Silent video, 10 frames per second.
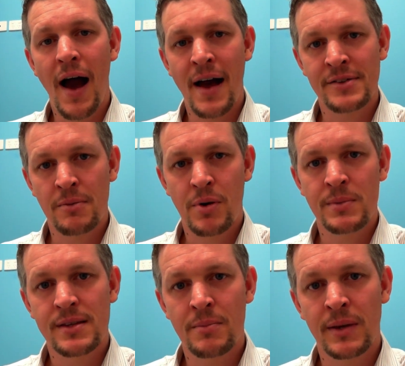as I
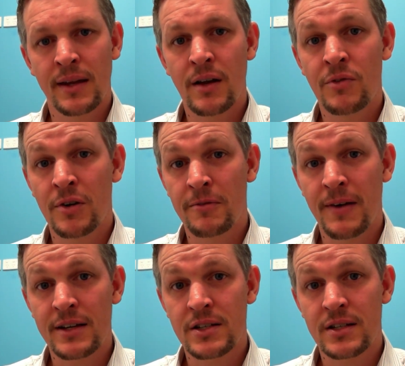promised at the beginning, I've got a
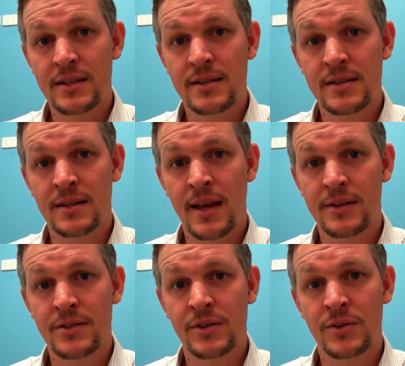fact sheet to send
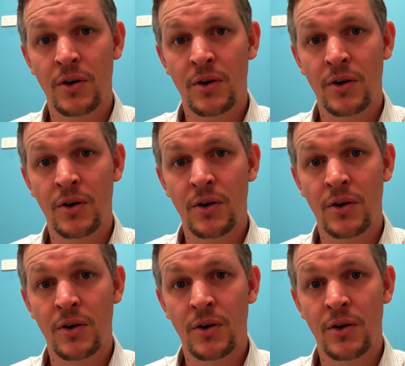out to you